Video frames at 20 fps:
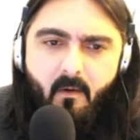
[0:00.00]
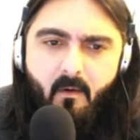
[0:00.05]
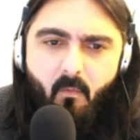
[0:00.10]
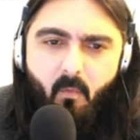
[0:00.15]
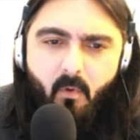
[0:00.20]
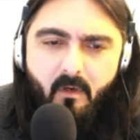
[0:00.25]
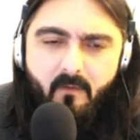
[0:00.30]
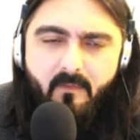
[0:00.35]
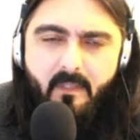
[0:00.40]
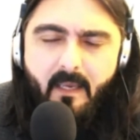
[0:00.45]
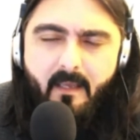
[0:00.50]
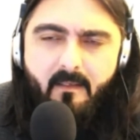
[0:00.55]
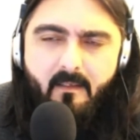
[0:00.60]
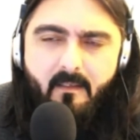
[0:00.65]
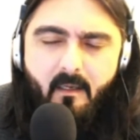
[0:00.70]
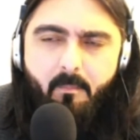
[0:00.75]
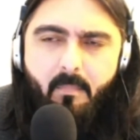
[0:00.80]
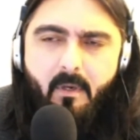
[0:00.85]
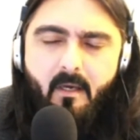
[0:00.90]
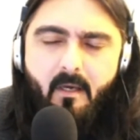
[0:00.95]
One of the
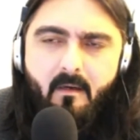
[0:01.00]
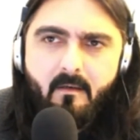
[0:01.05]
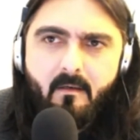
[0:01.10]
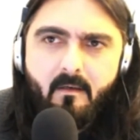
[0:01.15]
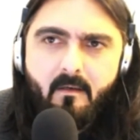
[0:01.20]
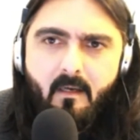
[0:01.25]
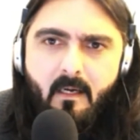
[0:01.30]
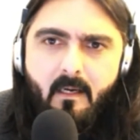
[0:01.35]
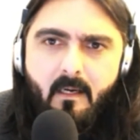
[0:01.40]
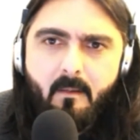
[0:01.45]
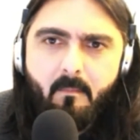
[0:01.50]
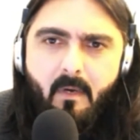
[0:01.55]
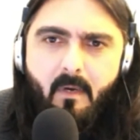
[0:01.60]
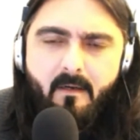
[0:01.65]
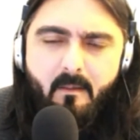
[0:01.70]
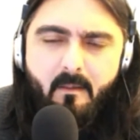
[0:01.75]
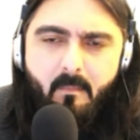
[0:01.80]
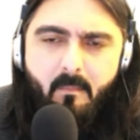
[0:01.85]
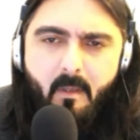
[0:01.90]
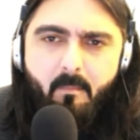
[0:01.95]
anti-pattern I
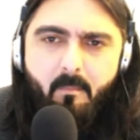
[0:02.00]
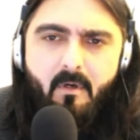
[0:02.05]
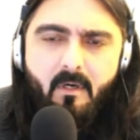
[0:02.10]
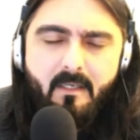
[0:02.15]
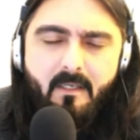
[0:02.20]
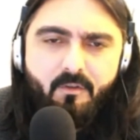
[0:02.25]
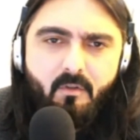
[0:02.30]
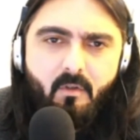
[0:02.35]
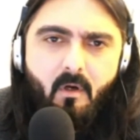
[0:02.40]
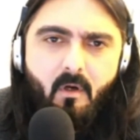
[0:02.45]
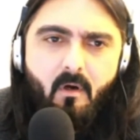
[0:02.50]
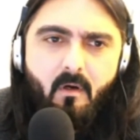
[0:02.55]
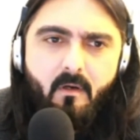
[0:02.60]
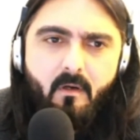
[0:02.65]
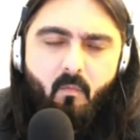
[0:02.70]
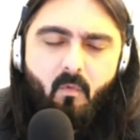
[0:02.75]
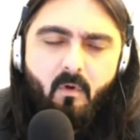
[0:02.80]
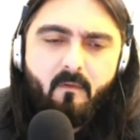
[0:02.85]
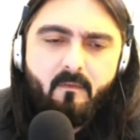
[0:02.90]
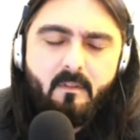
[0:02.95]
remember I saw
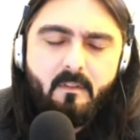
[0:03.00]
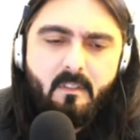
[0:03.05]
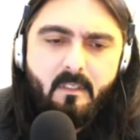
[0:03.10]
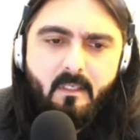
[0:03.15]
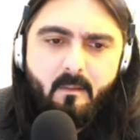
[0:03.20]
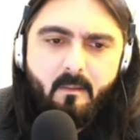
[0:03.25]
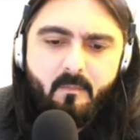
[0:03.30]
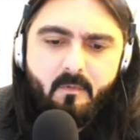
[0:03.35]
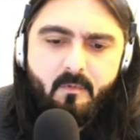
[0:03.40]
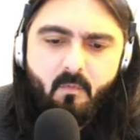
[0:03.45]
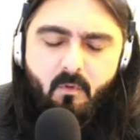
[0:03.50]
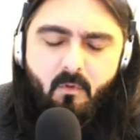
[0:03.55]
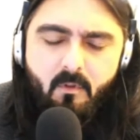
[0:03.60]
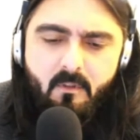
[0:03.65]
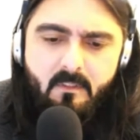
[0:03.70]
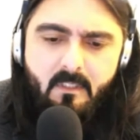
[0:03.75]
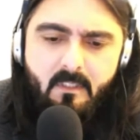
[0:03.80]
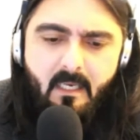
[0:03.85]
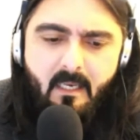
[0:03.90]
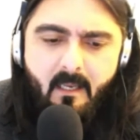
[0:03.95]
in one of the teams
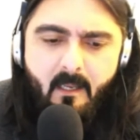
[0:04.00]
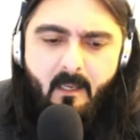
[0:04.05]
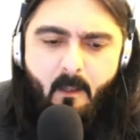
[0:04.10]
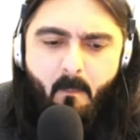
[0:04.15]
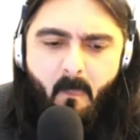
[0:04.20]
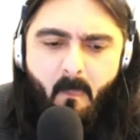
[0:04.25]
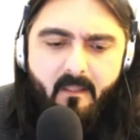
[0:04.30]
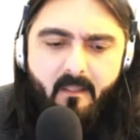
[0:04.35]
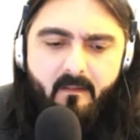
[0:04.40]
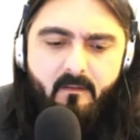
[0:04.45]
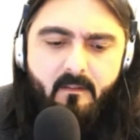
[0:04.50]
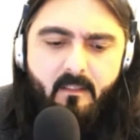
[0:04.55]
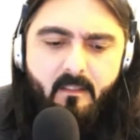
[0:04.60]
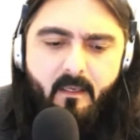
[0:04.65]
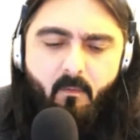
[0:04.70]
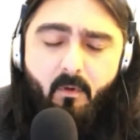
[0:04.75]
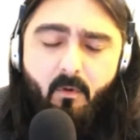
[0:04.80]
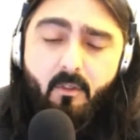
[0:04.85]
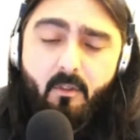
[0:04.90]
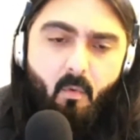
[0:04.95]
was they
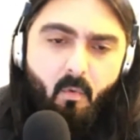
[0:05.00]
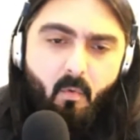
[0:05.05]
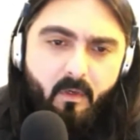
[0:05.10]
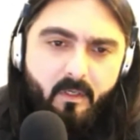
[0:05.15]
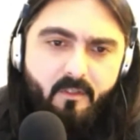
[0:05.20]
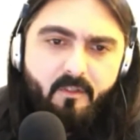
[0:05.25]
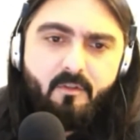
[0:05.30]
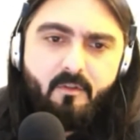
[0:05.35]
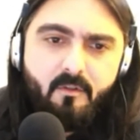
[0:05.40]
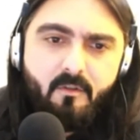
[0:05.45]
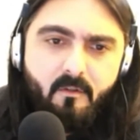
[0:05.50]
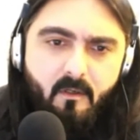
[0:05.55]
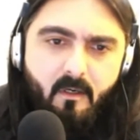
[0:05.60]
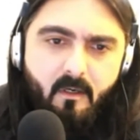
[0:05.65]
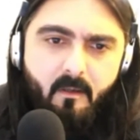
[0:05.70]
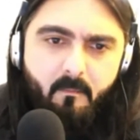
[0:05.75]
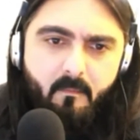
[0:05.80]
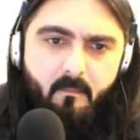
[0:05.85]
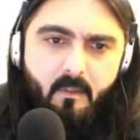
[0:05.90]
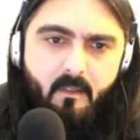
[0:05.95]
were doing
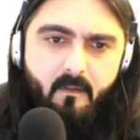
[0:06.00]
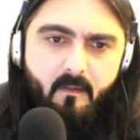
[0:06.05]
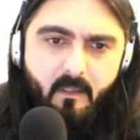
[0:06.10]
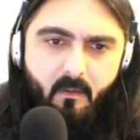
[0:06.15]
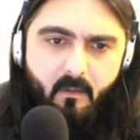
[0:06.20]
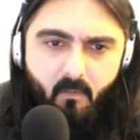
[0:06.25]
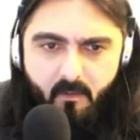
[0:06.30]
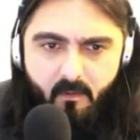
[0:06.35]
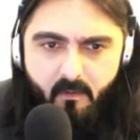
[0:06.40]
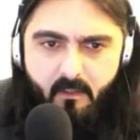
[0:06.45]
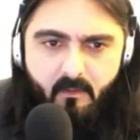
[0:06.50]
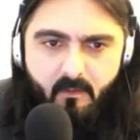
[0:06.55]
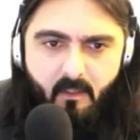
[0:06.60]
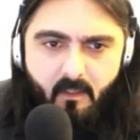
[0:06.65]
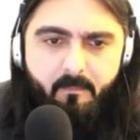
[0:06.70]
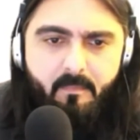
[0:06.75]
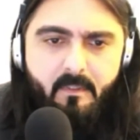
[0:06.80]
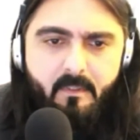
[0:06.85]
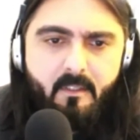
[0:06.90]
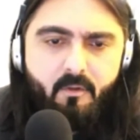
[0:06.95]
Scrum, they were
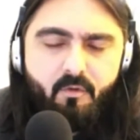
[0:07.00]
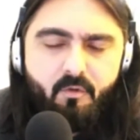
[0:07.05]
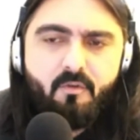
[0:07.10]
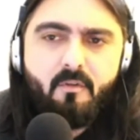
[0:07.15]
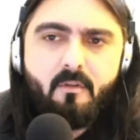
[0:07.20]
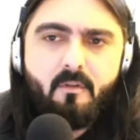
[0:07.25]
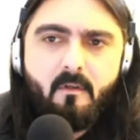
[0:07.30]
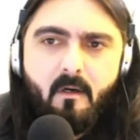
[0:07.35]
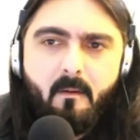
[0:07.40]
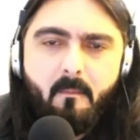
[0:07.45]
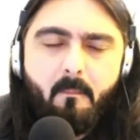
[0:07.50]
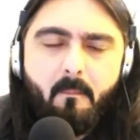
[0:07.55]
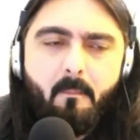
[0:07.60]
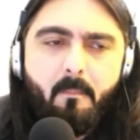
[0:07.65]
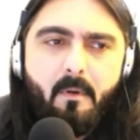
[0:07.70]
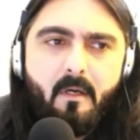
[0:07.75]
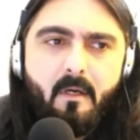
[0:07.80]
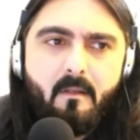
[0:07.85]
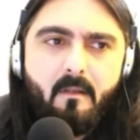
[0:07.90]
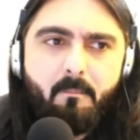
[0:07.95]
adopting to Scrum,
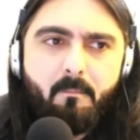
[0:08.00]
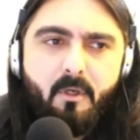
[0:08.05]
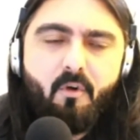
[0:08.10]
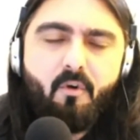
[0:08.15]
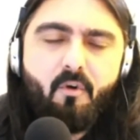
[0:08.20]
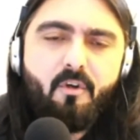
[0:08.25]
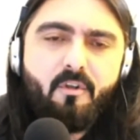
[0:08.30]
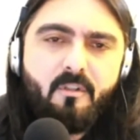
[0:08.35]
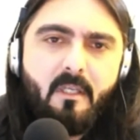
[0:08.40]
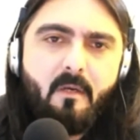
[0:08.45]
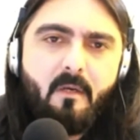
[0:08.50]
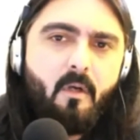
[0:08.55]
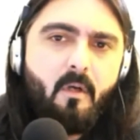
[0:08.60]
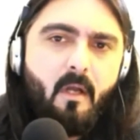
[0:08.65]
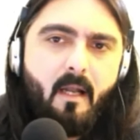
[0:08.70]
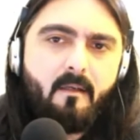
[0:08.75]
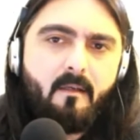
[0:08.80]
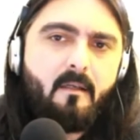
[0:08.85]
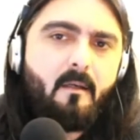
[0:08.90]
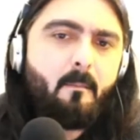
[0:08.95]
but because they were
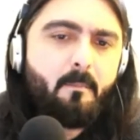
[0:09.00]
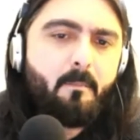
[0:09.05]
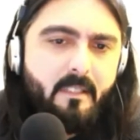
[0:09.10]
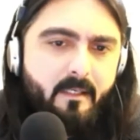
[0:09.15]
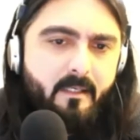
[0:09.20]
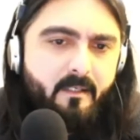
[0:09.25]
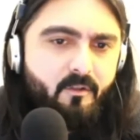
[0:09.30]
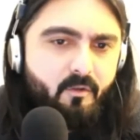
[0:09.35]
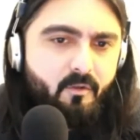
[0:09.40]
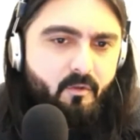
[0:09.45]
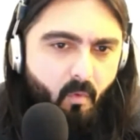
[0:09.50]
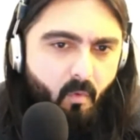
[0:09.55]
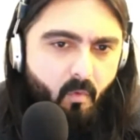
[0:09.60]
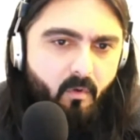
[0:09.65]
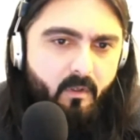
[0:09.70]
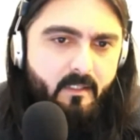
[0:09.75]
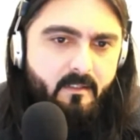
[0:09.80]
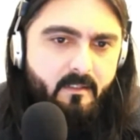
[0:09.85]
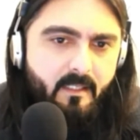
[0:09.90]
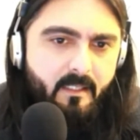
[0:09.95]
not completing
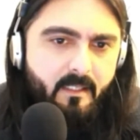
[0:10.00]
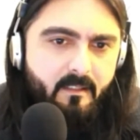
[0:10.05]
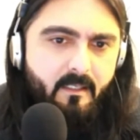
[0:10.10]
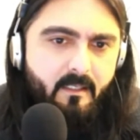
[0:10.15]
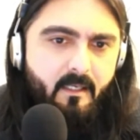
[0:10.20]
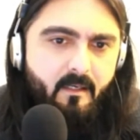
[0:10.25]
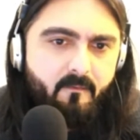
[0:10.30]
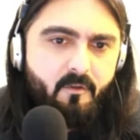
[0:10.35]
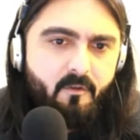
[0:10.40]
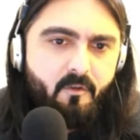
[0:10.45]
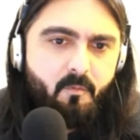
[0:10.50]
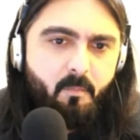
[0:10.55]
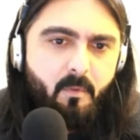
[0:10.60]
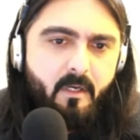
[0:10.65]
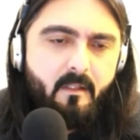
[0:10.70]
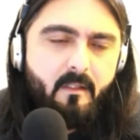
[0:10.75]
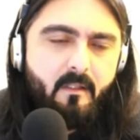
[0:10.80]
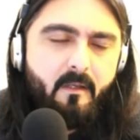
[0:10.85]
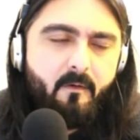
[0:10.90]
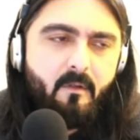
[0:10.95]
stories at the end of the
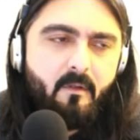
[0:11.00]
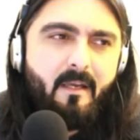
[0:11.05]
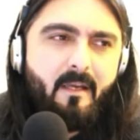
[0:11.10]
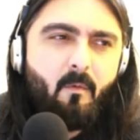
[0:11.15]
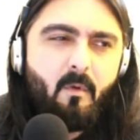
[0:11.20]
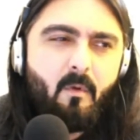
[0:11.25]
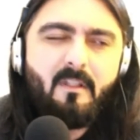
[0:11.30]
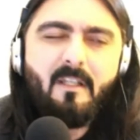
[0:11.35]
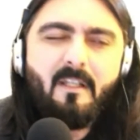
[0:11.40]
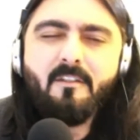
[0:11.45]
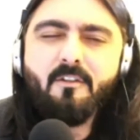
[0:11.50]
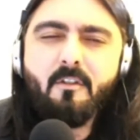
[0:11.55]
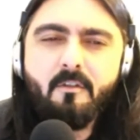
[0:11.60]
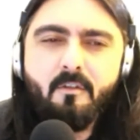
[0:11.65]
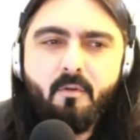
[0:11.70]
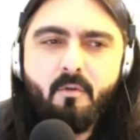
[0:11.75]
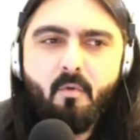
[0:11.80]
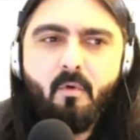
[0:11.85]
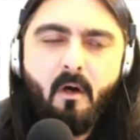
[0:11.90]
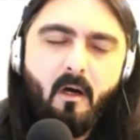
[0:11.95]
sprint, they were like, well, let's just
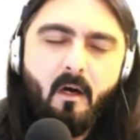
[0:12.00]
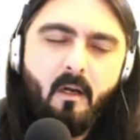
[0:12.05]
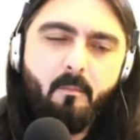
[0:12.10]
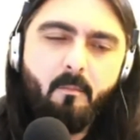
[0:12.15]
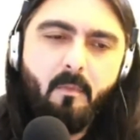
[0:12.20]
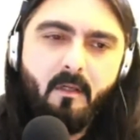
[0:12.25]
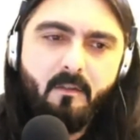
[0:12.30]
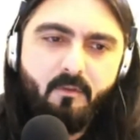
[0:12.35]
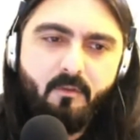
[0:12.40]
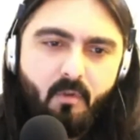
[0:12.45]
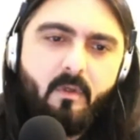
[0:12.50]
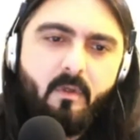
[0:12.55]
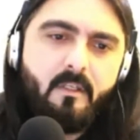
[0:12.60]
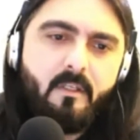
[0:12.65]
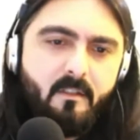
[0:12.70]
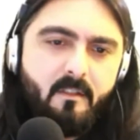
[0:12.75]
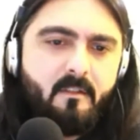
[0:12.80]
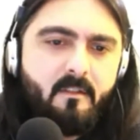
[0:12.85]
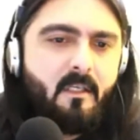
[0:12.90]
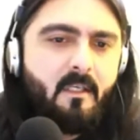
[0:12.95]
do Kanban so we can
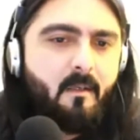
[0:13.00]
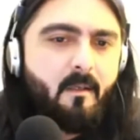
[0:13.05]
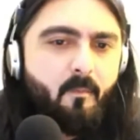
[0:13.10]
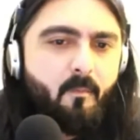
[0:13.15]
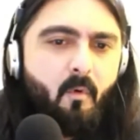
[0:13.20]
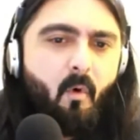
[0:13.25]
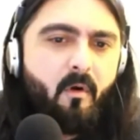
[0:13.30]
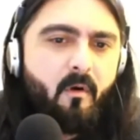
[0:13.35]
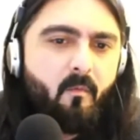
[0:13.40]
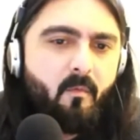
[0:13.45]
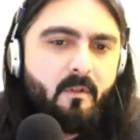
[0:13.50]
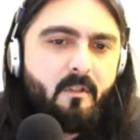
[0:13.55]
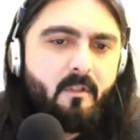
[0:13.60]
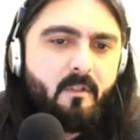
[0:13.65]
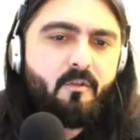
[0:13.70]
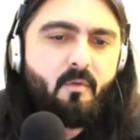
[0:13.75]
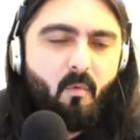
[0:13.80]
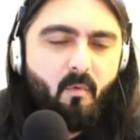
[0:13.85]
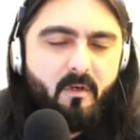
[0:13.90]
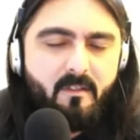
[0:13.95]
just keep going with the
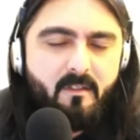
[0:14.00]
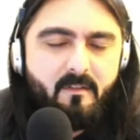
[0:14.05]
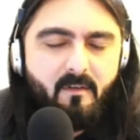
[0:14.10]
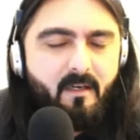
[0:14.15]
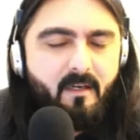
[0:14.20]
stories, right?